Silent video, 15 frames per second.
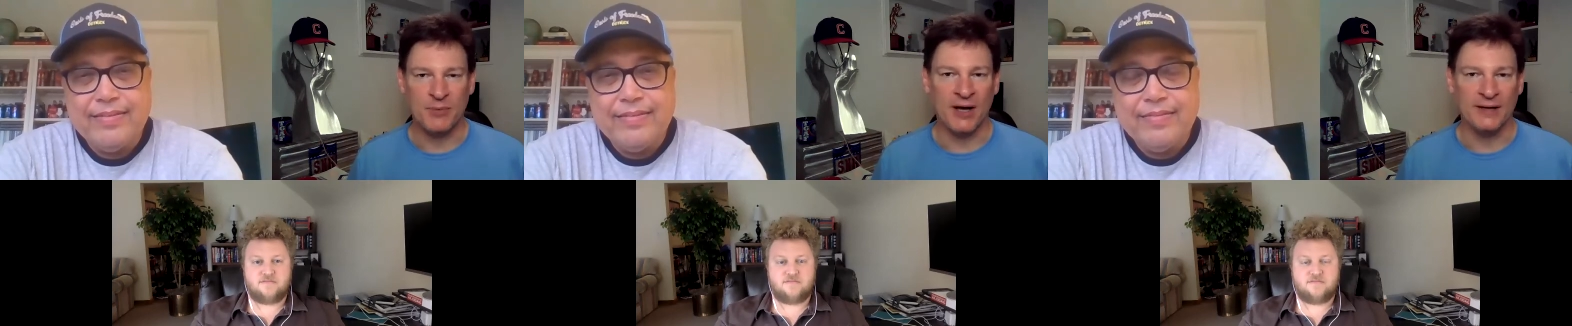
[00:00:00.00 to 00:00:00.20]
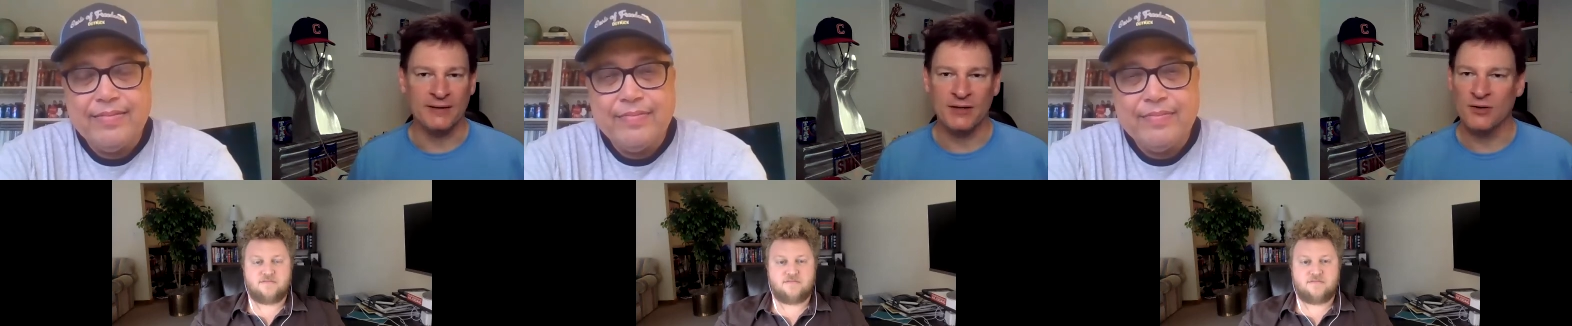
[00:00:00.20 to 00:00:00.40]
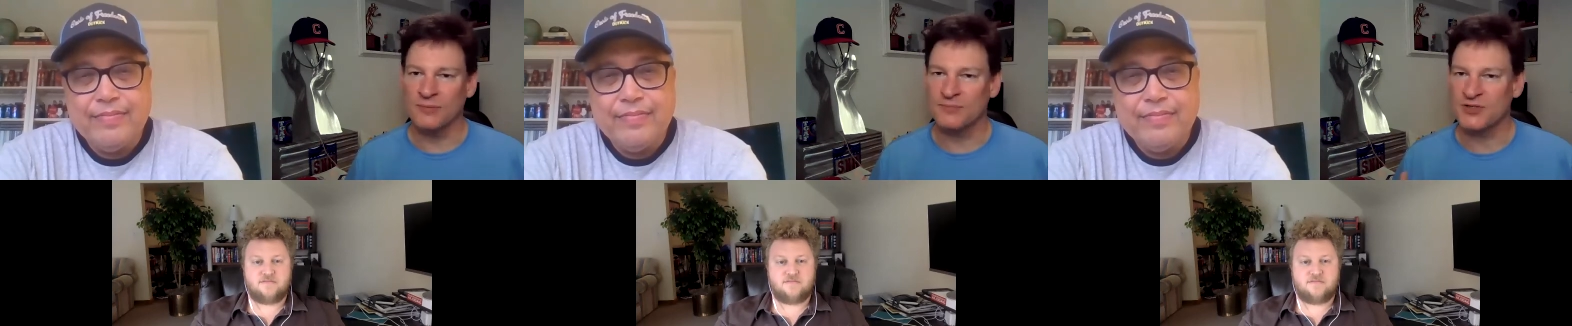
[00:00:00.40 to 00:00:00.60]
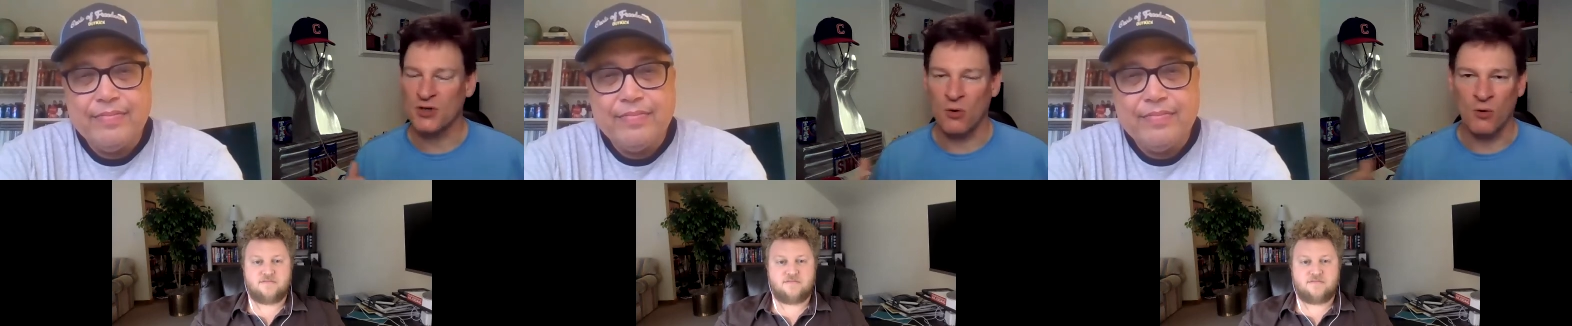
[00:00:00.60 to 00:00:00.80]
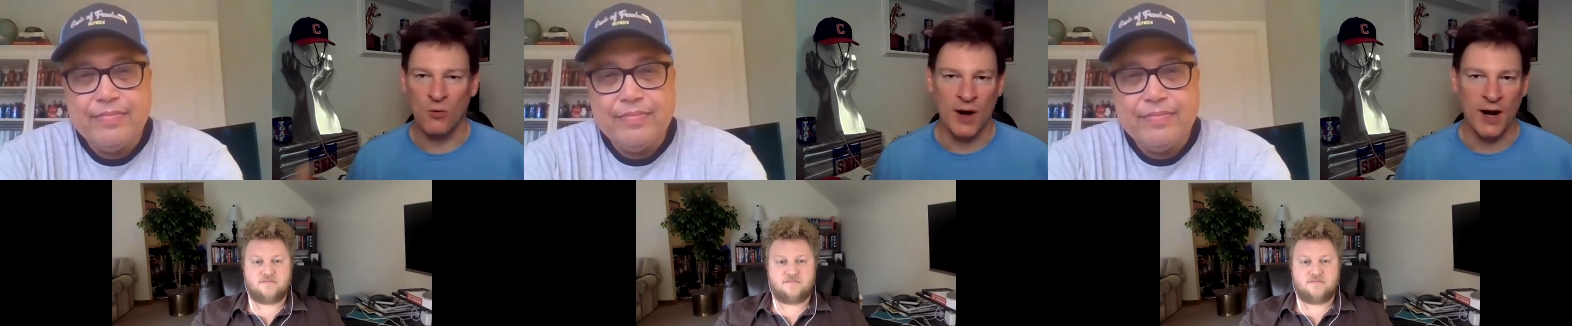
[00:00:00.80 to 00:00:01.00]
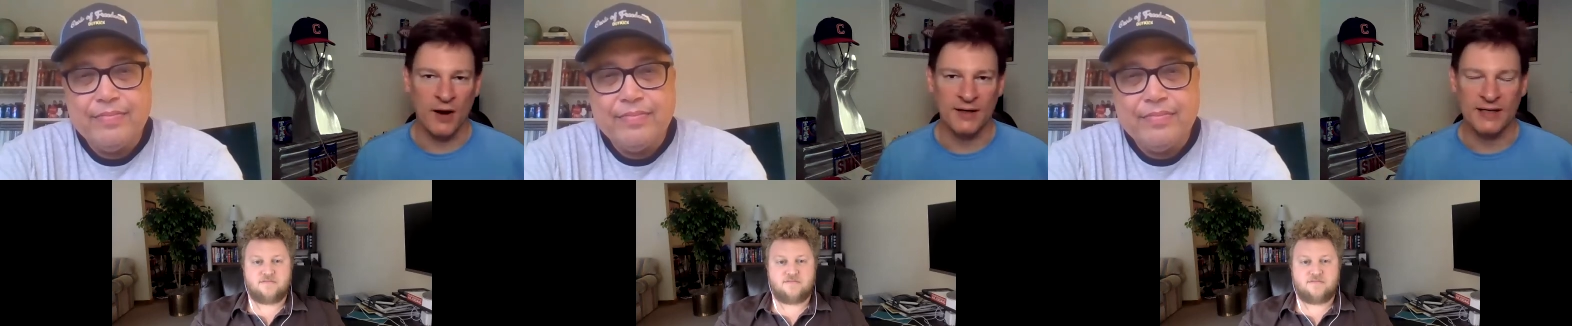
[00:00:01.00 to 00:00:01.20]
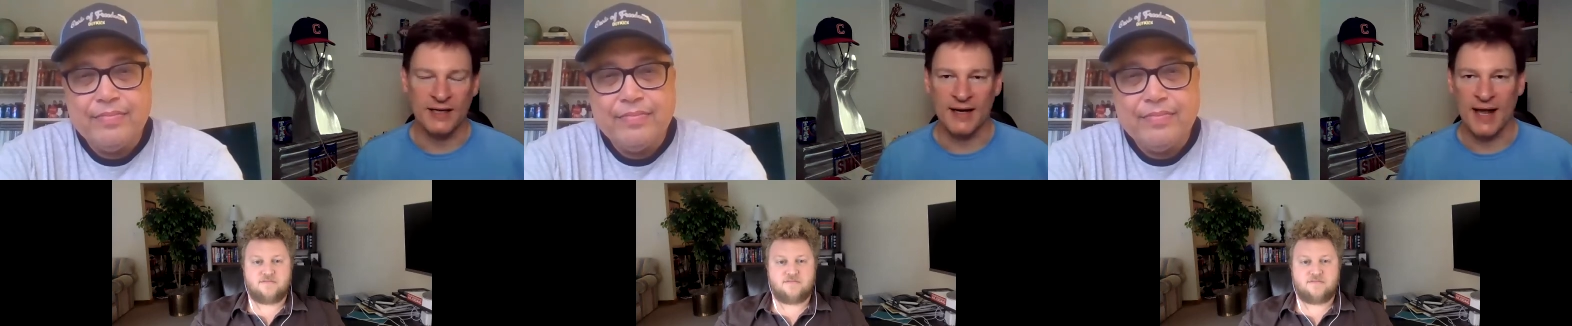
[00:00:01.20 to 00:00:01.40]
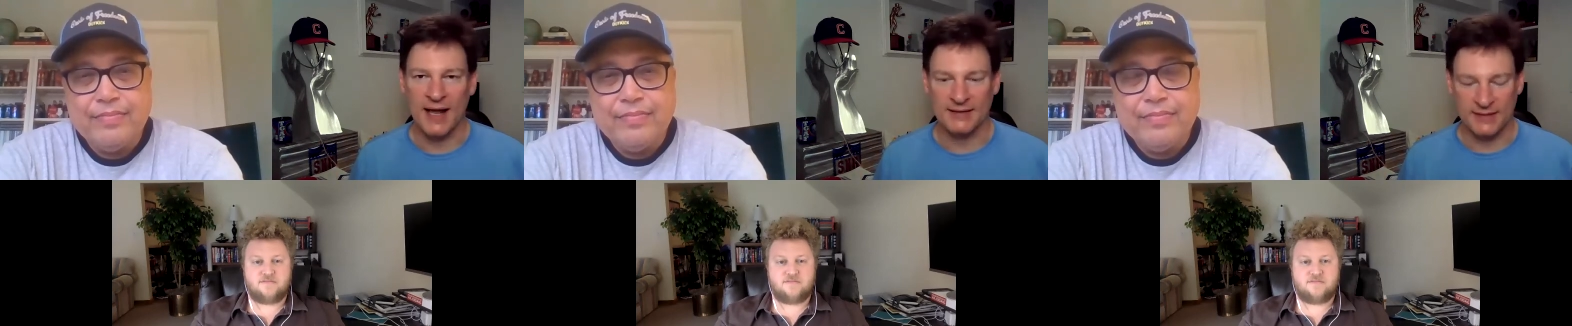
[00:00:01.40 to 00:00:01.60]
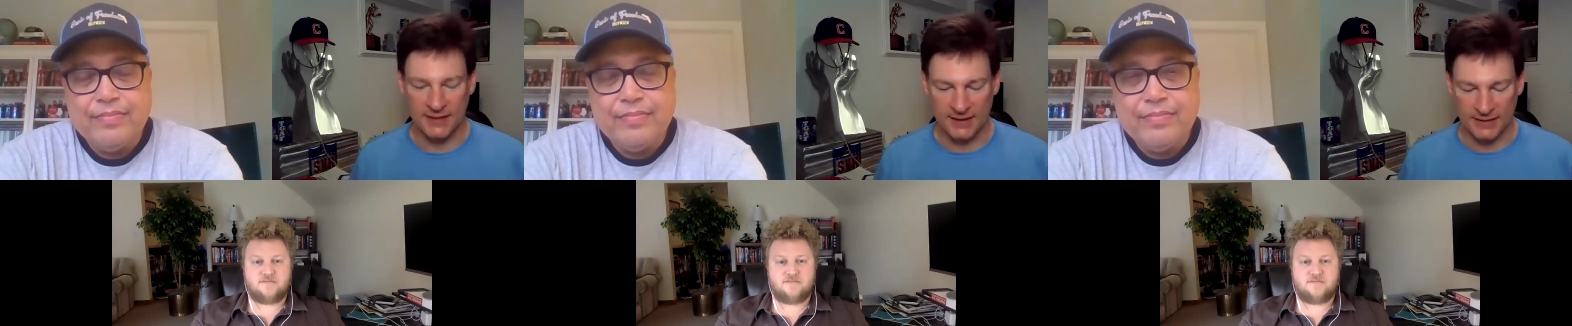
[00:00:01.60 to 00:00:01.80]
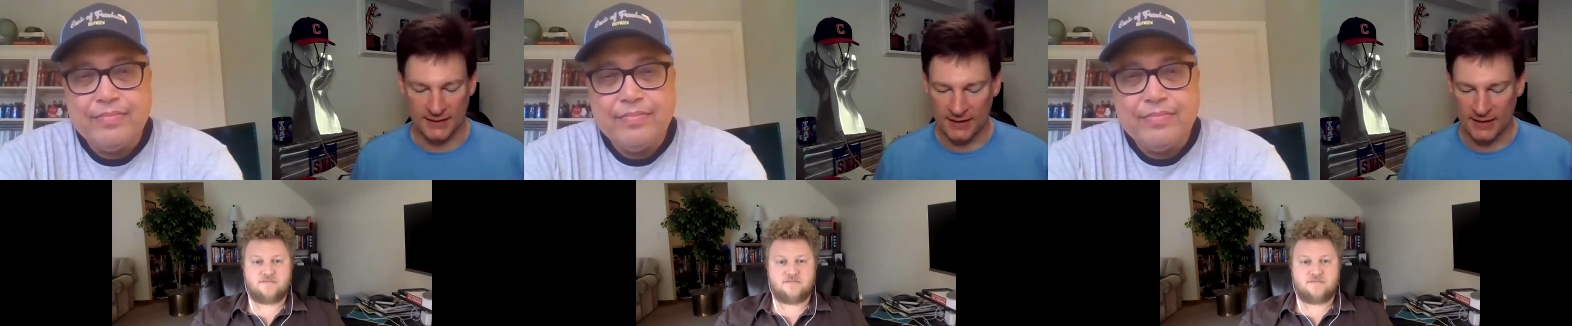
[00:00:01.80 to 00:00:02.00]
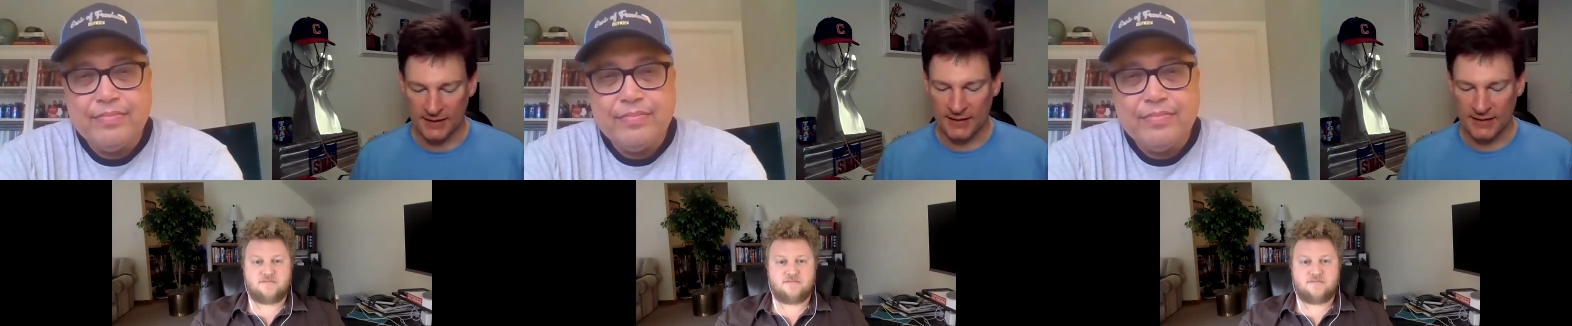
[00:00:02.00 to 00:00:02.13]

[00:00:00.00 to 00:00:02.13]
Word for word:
Speaker 1: but you're so aware and connected.